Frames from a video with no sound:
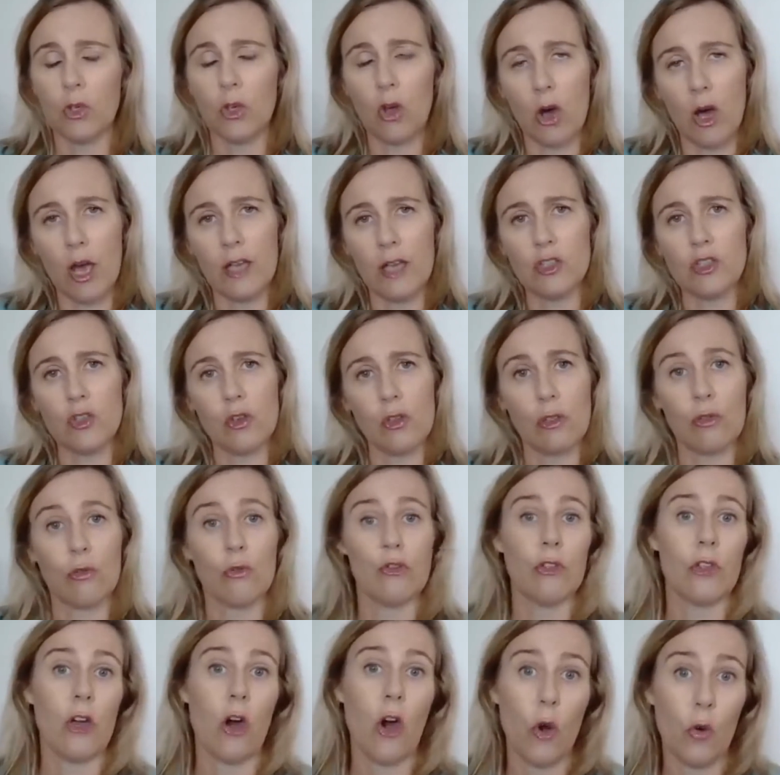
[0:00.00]
guide you
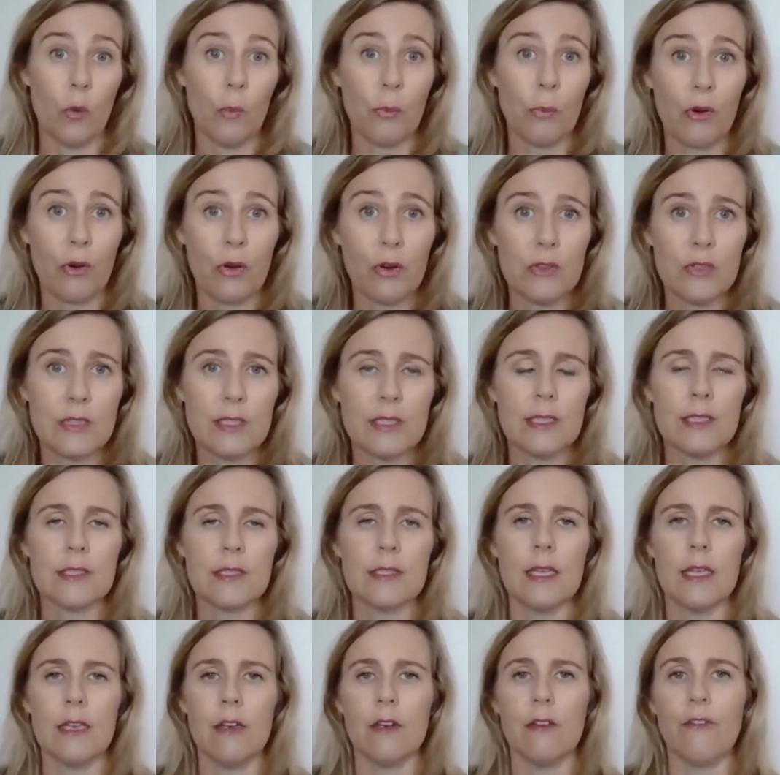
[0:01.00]
through the whole
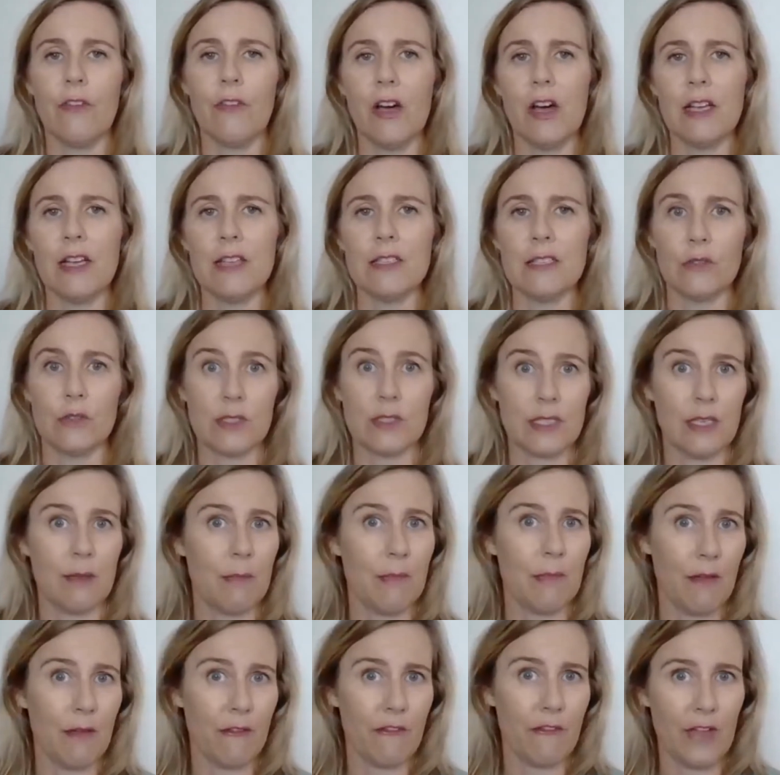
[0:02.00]
process and advise on
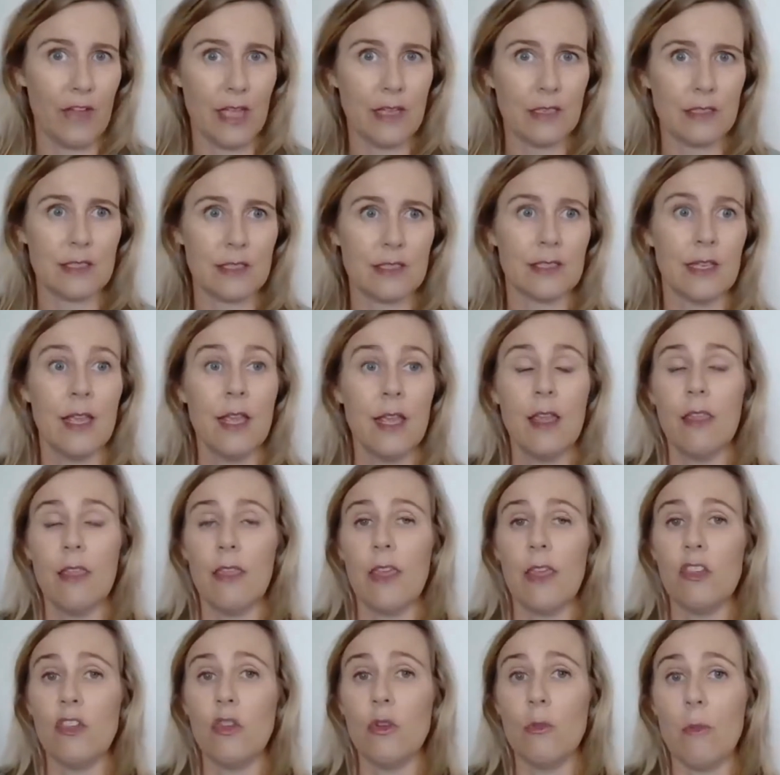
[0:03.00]
some facts
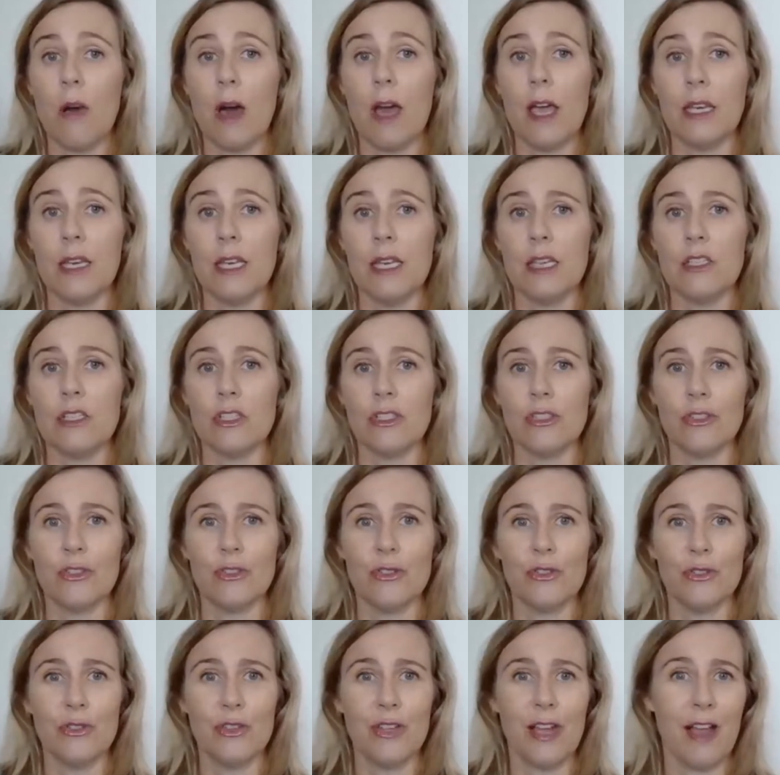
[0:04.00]
that you might need
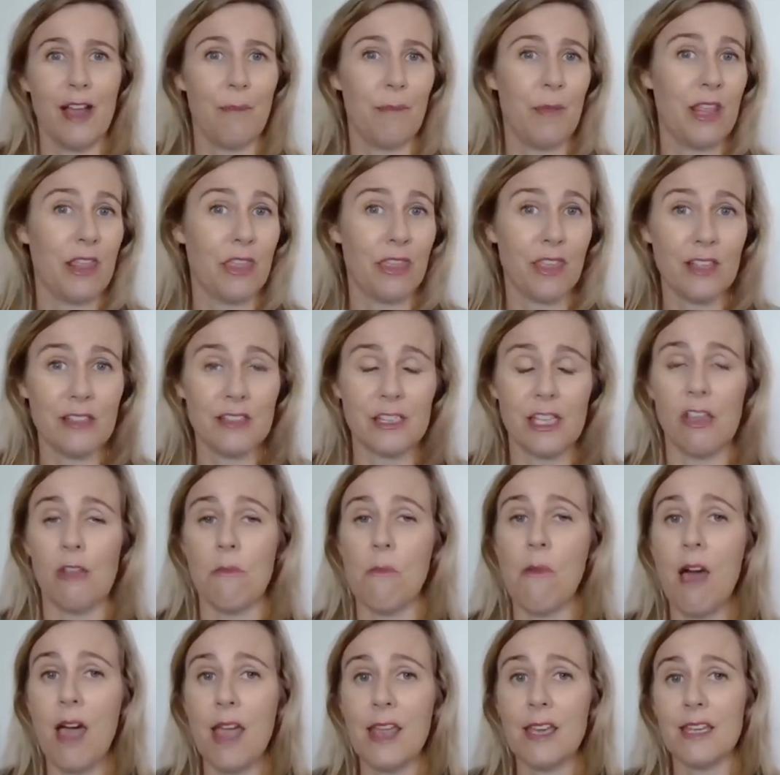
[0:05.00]
to and things that
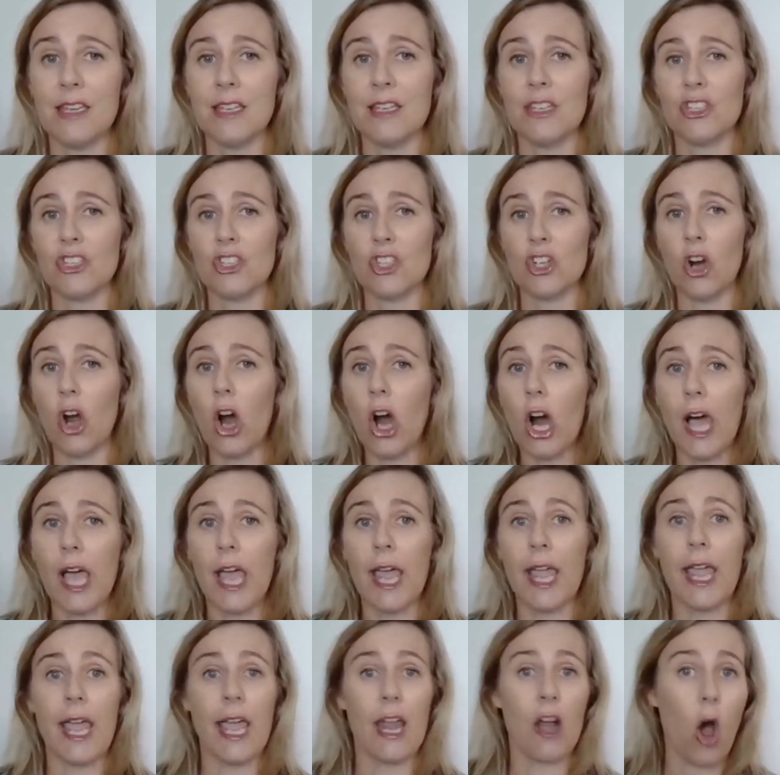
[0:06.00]
you might
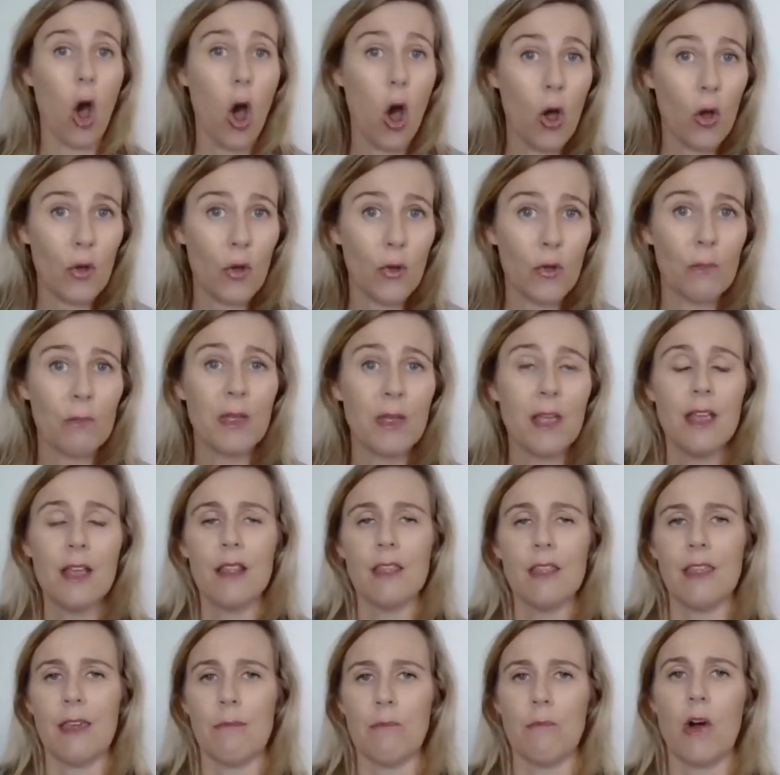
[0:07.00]
try at home
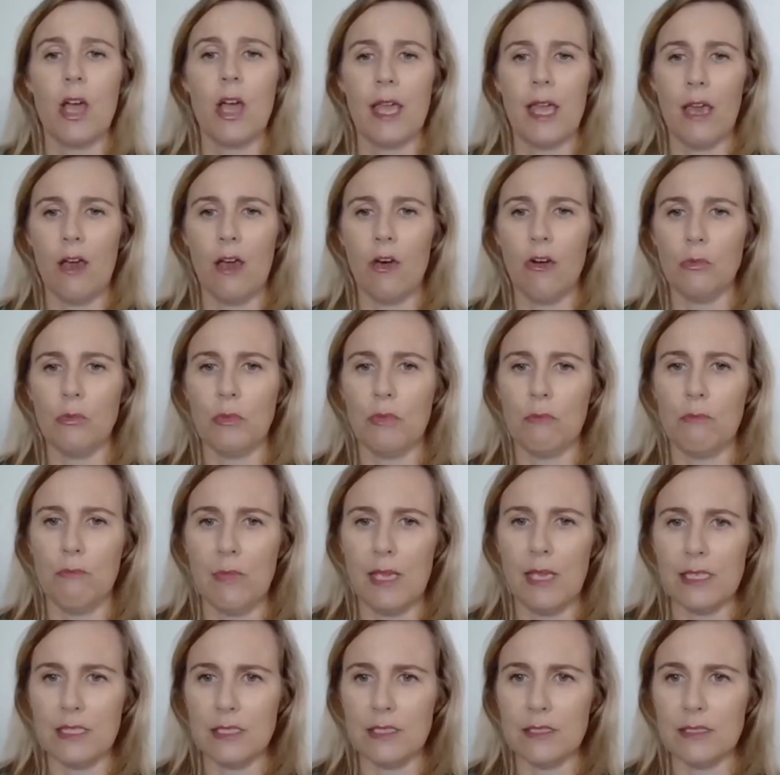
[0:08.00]
that might help
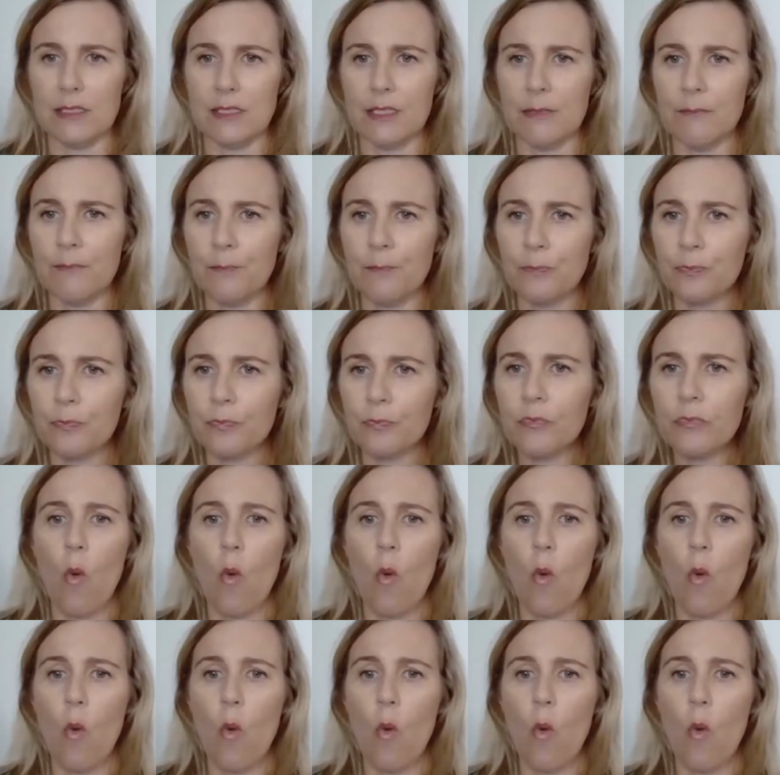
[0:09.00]
matters.